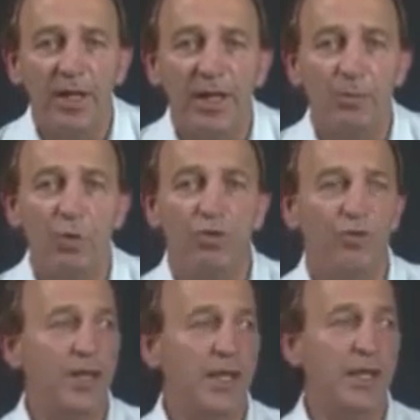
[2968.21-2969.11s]
little more
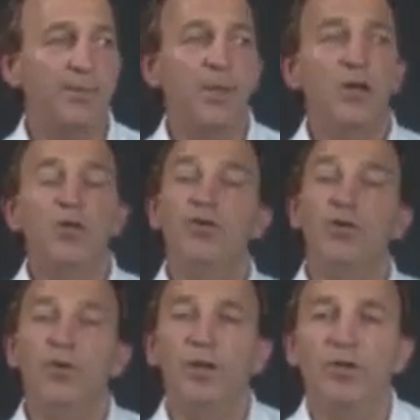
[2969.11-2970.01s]
tricky
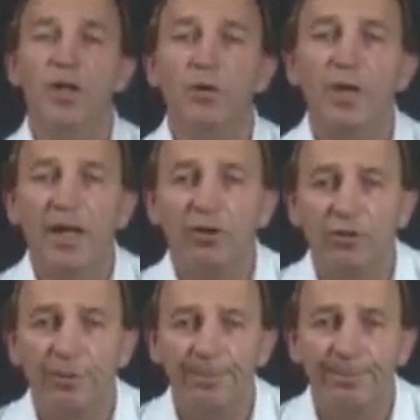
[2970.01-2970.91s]
due to its
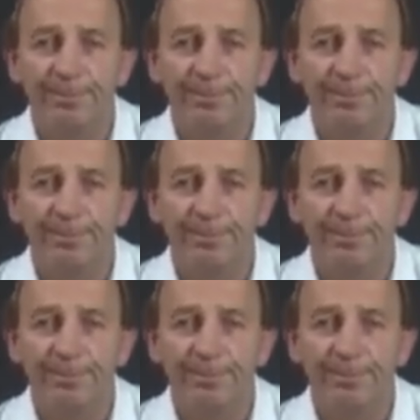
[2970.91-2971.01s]
location.